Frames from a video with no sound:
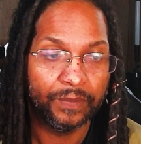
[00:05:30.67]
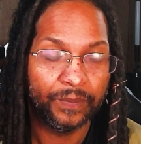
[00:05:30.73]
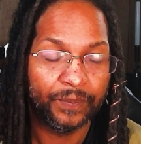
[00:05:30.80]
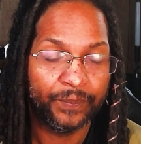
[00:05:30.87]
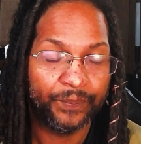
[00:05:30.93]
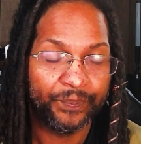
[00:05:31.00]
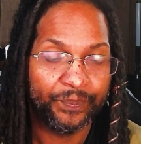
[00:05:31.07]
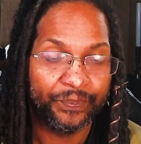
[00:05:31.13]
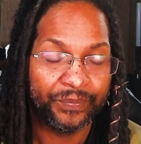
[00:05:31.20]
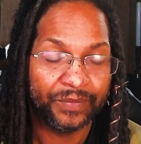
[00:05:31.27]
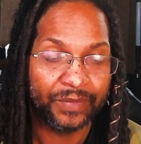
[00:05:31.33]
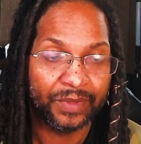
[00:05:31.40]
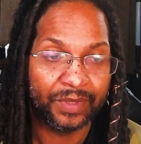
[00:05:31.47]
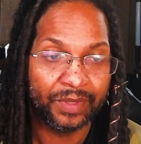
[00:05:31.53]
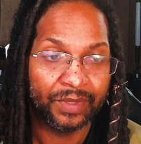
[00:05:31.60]

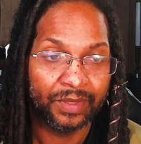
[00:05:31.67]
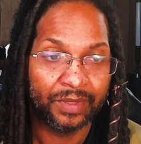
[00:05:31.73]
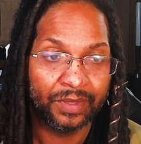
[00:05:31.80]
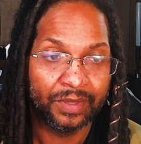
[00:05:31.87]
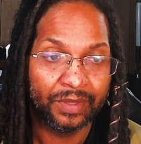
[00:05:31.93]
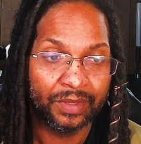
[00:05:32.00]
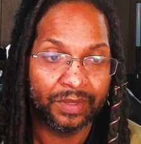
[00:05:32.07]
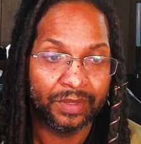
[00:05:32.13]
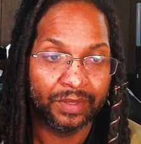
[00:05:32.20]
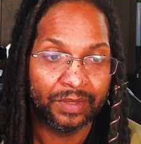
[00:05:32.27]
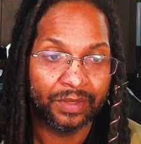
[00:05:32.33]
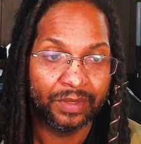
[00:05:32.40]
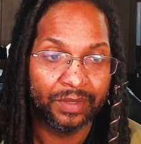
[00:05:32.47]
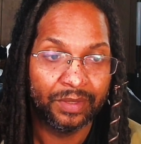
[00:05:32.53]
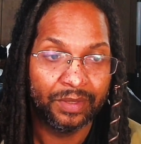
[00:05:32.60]

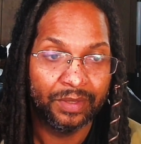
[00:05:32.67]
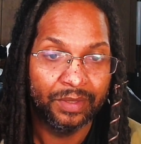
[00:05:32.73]
Nothing is said.